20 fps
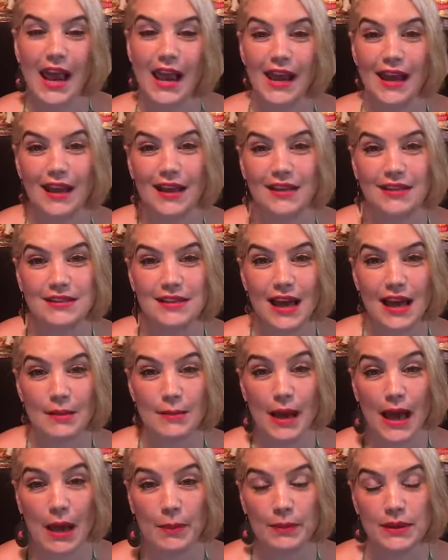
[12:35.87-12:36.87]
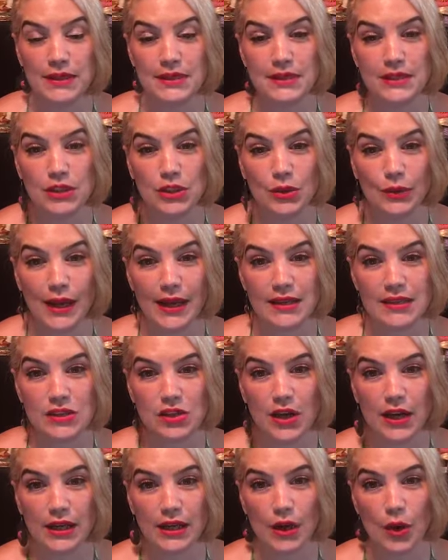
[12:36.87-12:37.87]
And I'm happy to answer
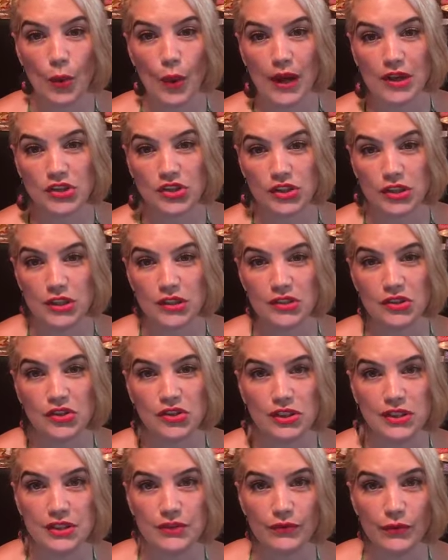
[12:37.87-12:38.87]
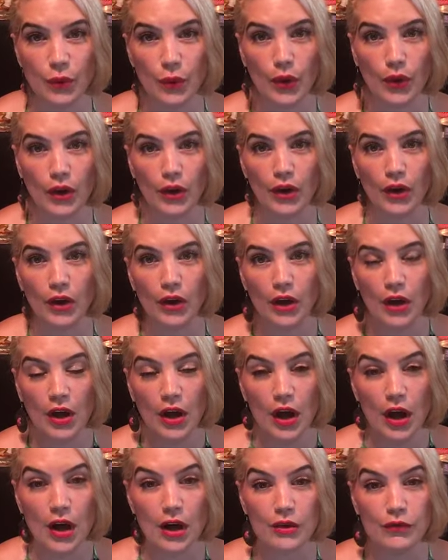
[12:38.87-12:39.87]
any questions just for
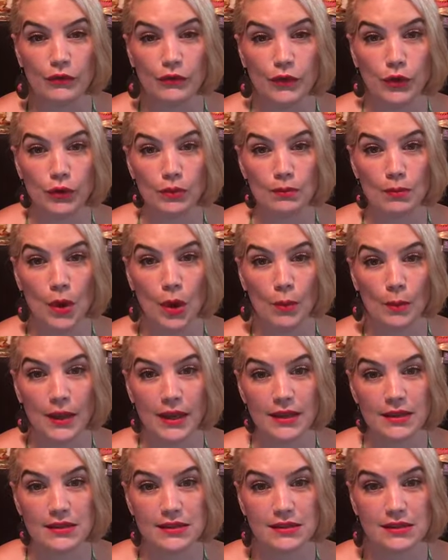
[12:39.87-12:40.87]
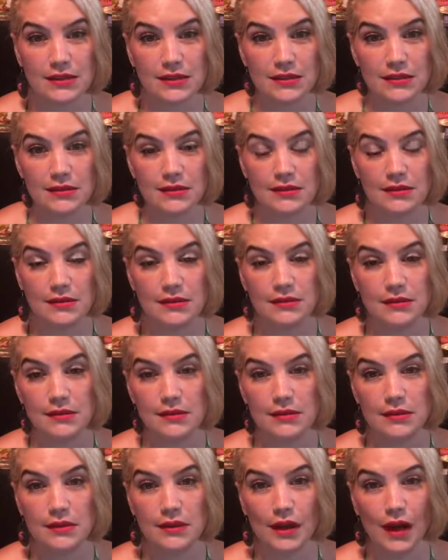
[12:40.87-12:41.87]
a few moments.
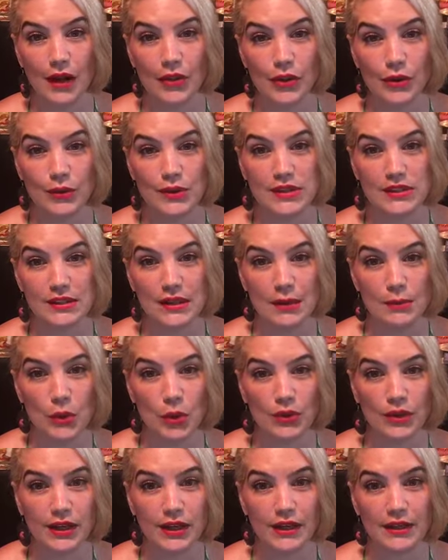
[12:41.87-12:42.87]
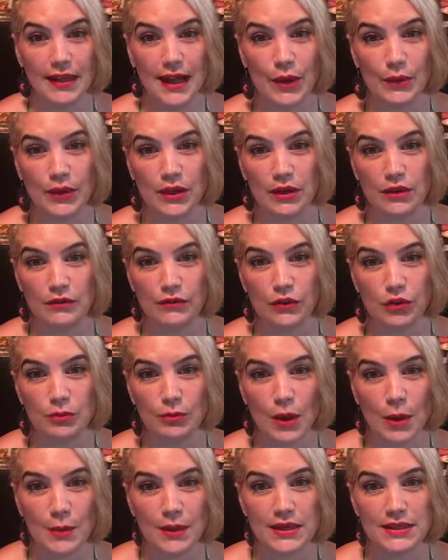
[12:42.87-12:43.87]
And the reason I'm only allowing a few
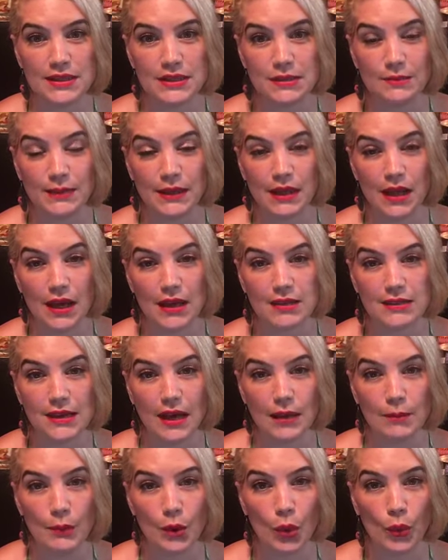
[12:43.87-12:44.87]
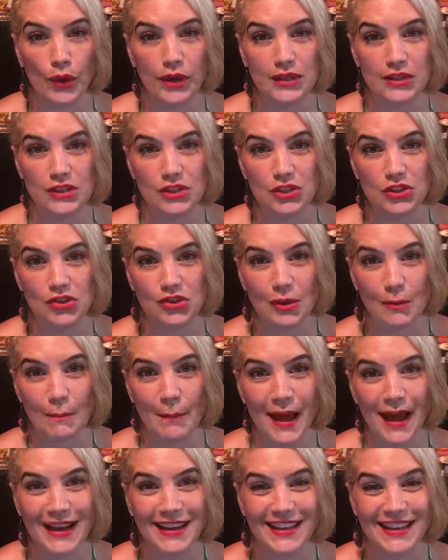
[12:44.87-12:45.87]
moments is because I'm going to jump
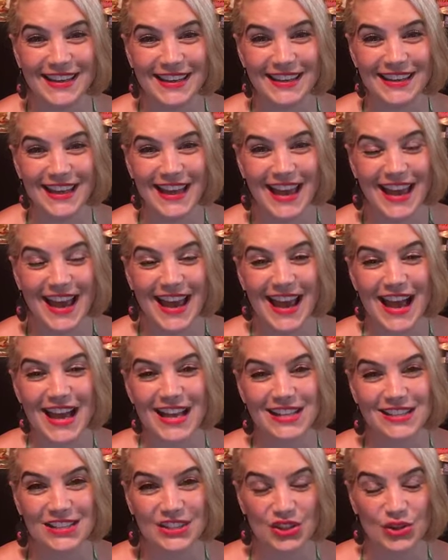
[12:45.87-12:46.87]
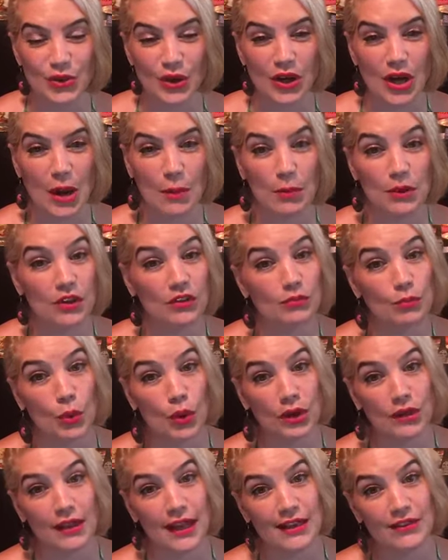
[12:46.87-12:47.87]
back in and do a couple of
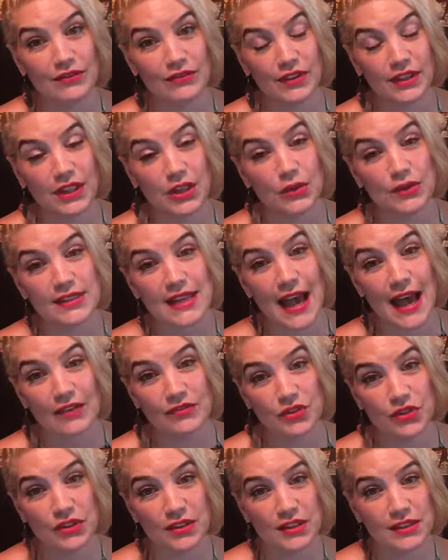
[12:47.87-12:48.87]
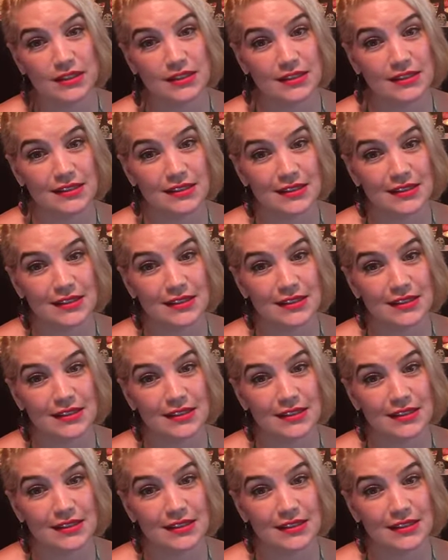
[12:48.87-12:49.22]
more live videos after this.